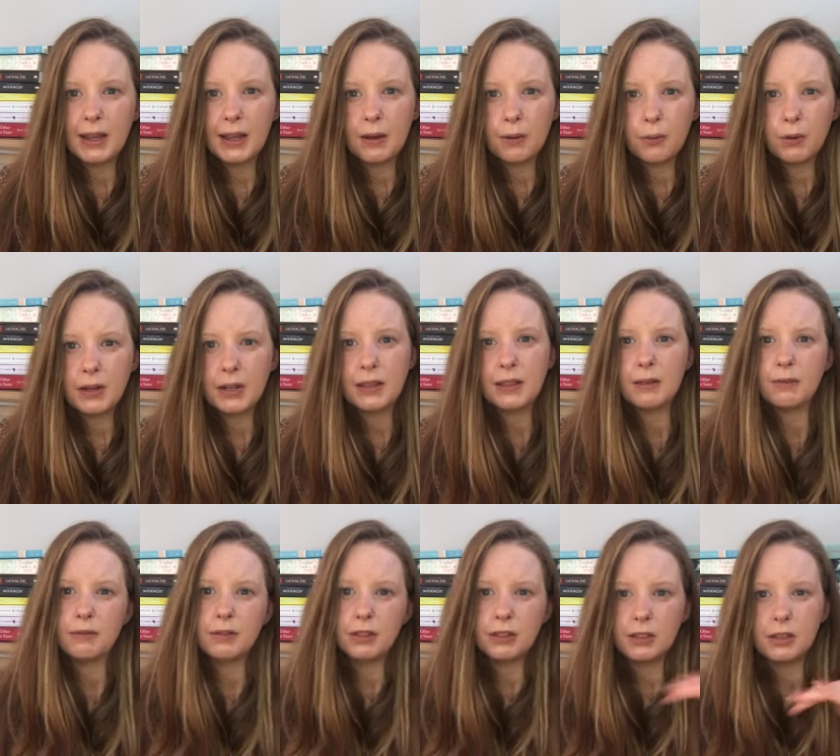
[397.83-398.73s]
I wanted
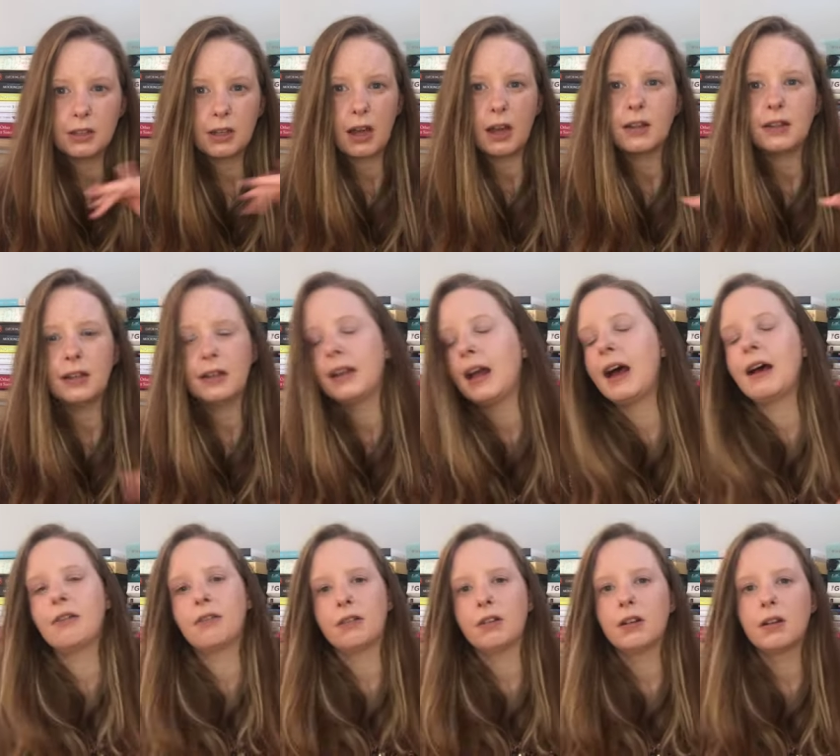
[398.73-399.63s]
them to just cut it
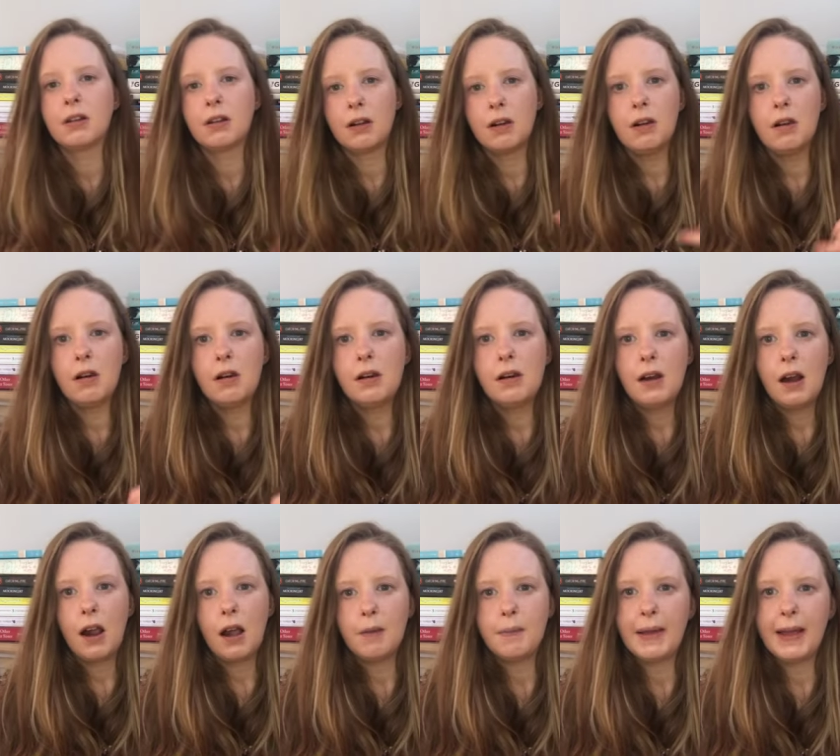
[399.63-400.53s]
down
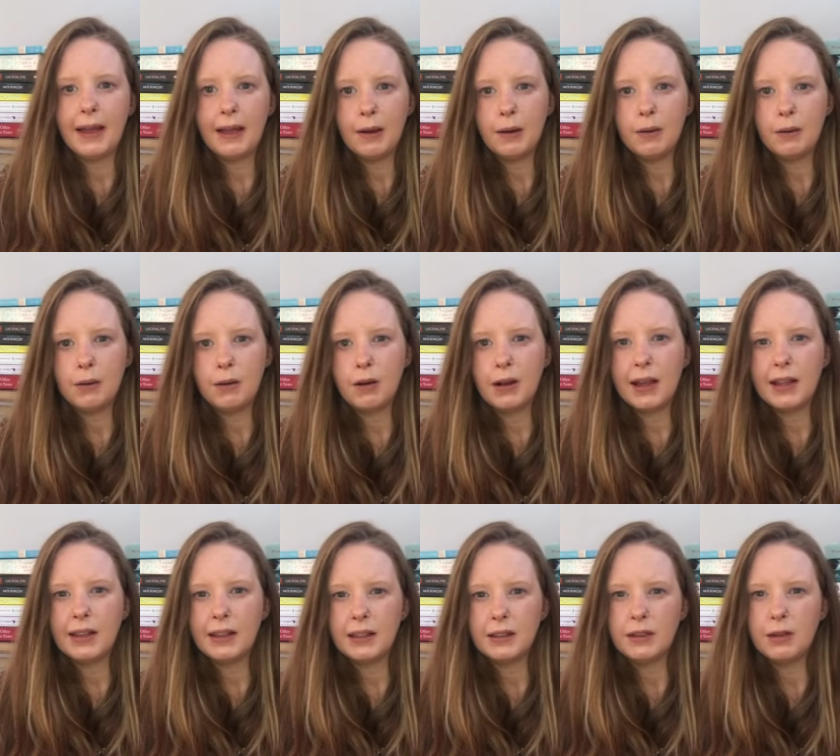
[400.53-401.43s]
a bit,
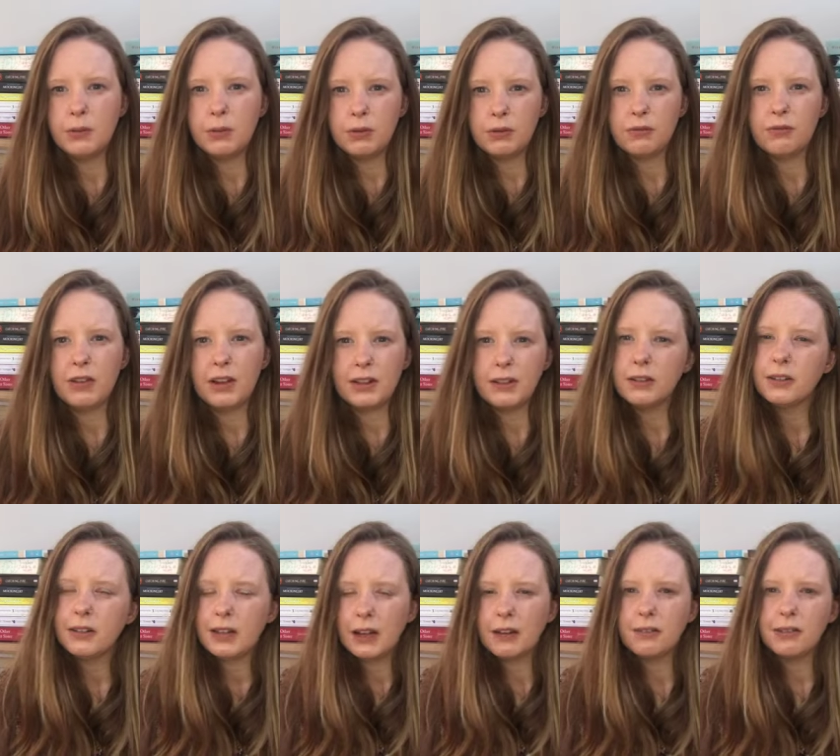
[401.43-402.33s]
and then you wouldn't find
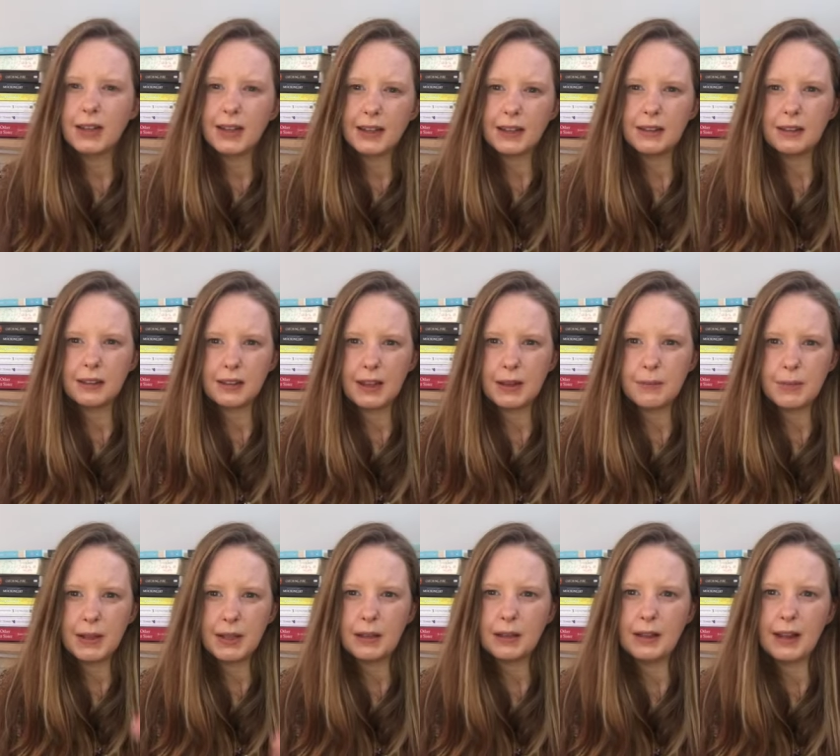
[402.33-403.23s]
yourself like
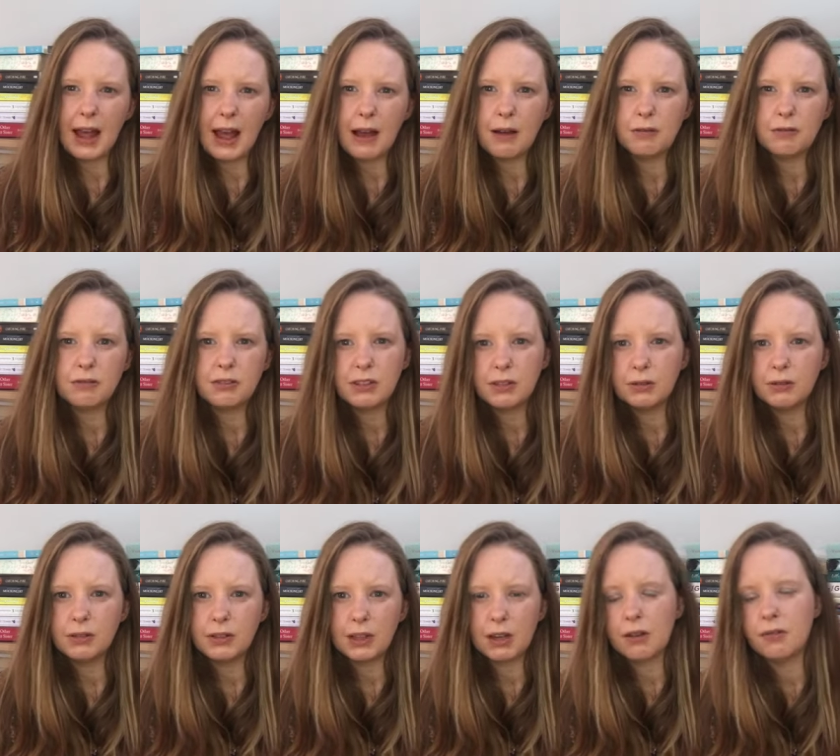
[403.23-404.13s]
skimming down to
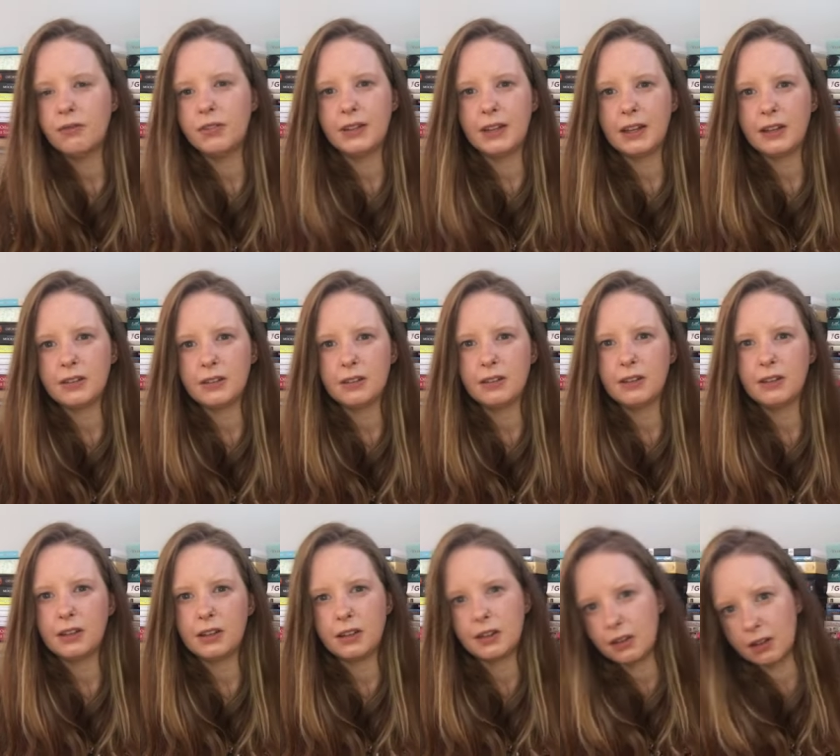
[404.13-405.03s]
the conversation, so
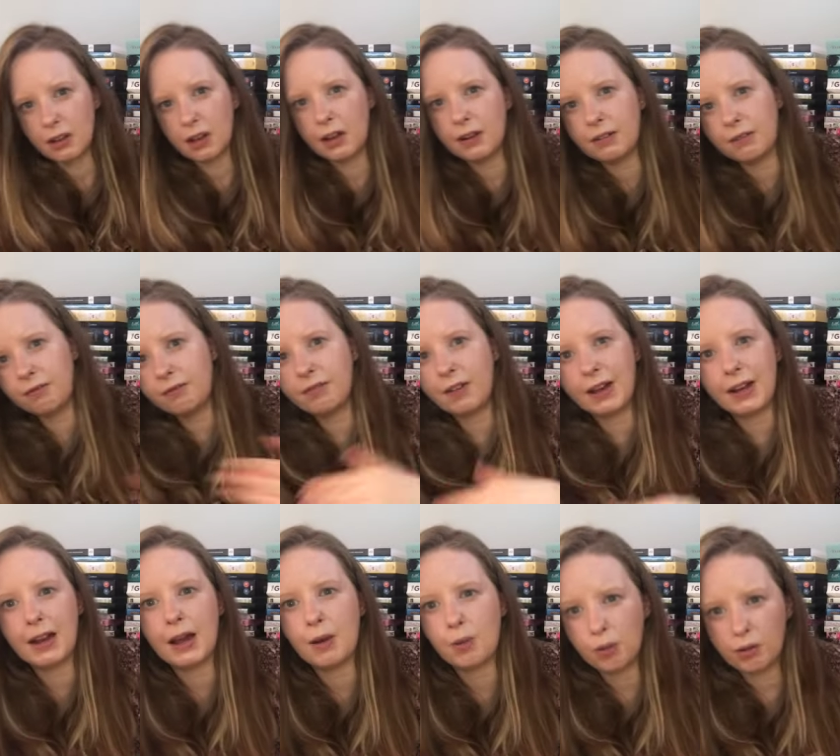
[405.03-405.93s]
you could kind of find
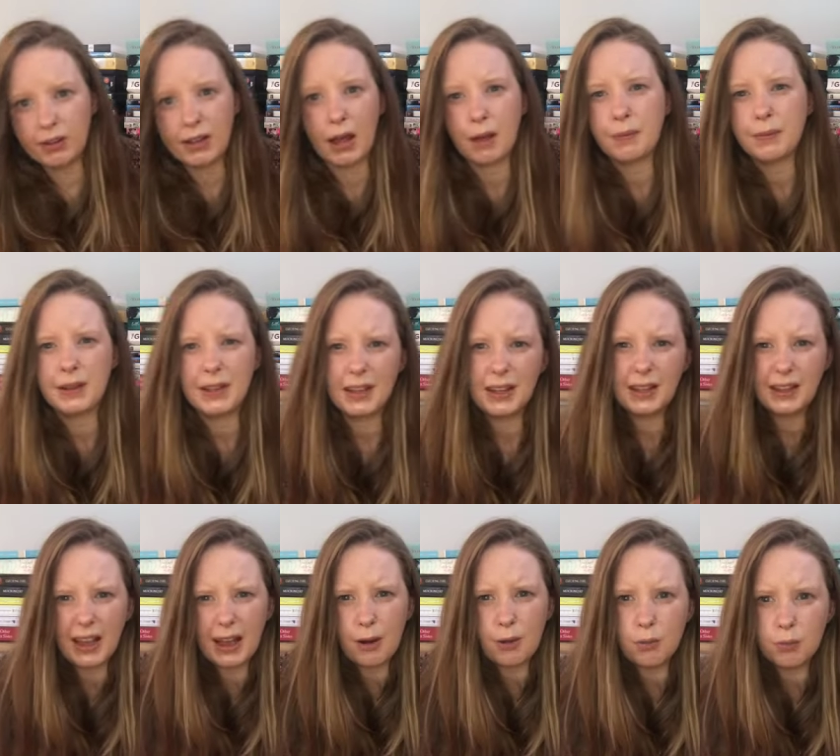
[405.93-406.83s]
out what's happening and
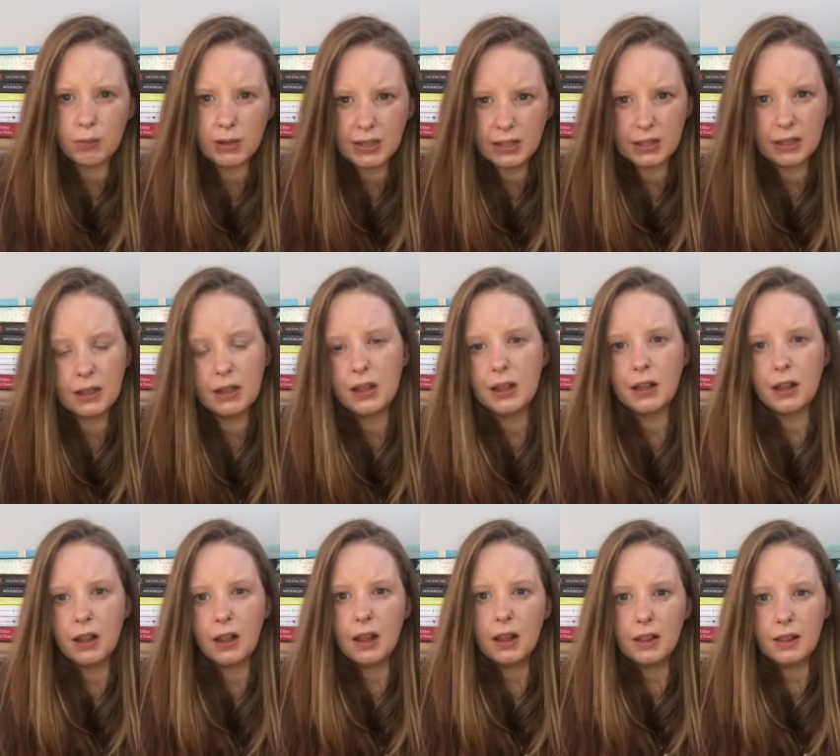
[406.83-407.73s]
get on with
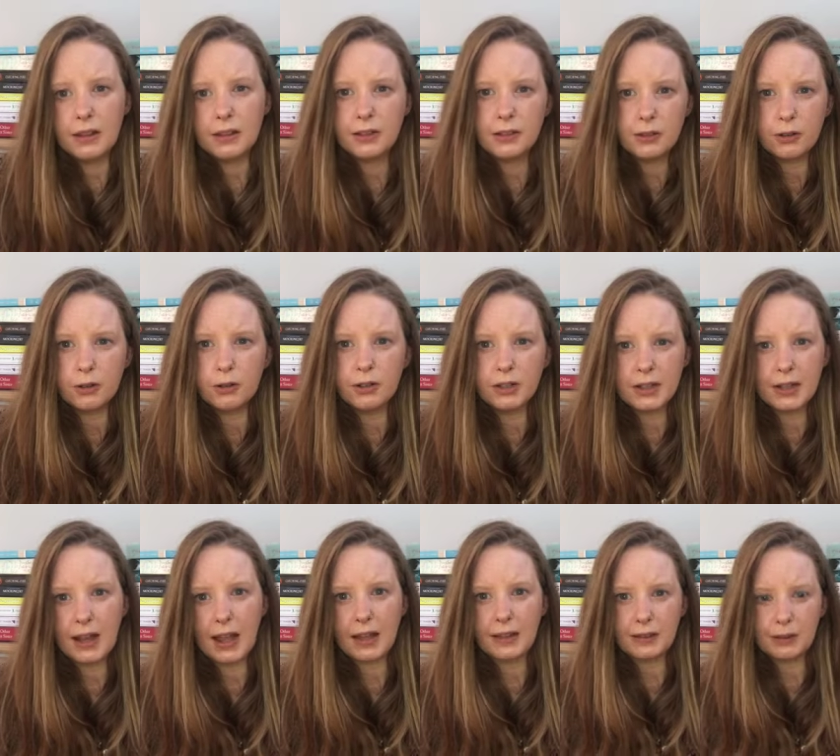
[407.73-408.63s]
the
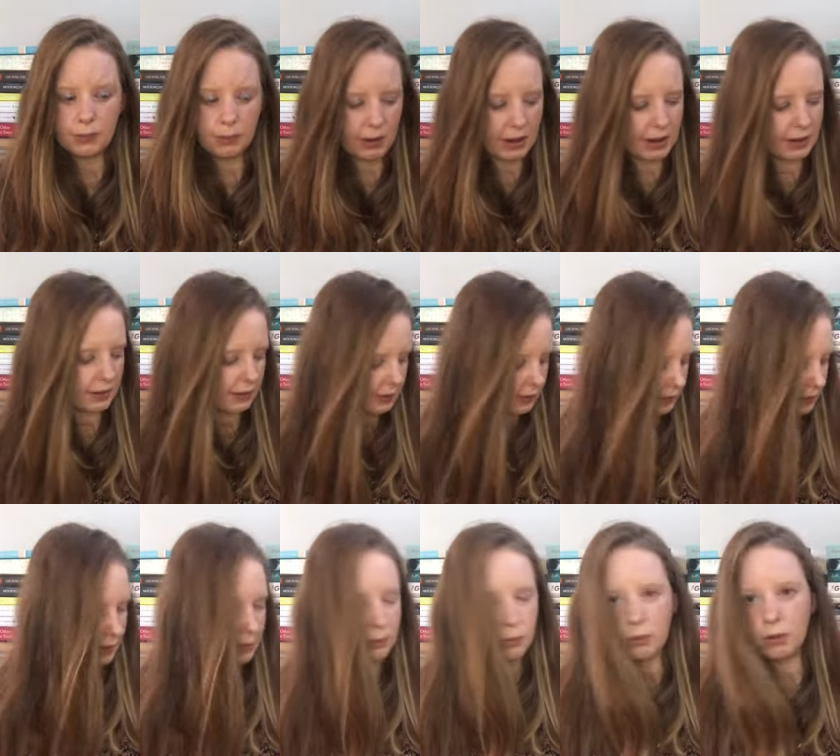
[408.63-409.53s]
story, as it were, because
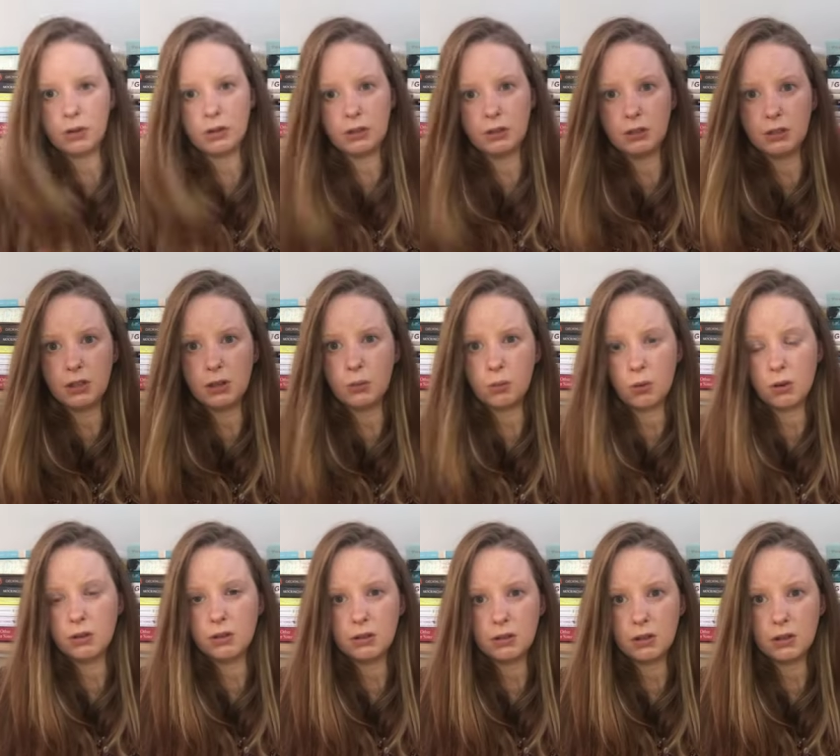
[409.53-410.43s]
that's what you
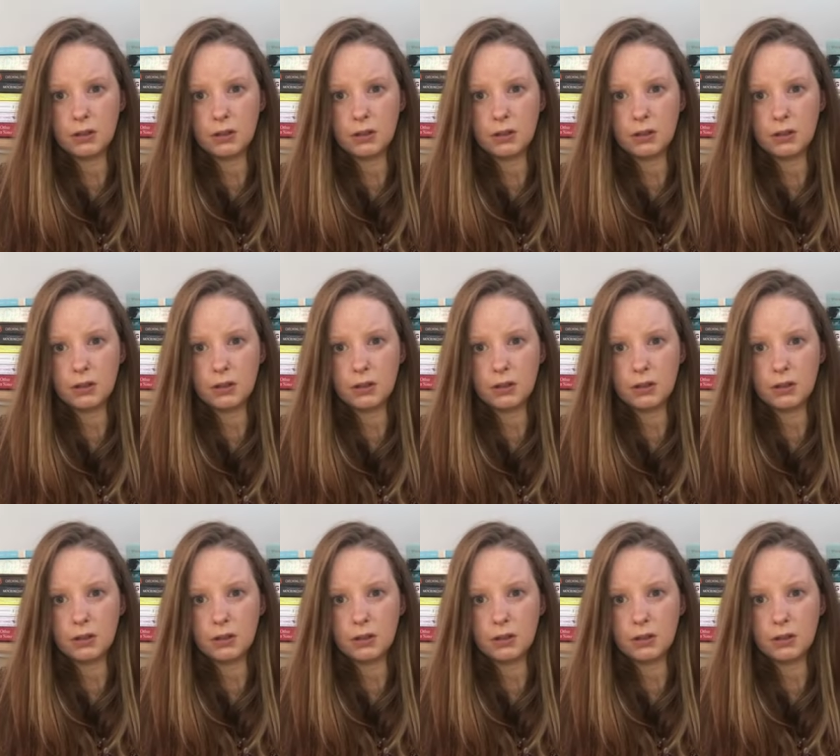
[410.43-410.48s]
want.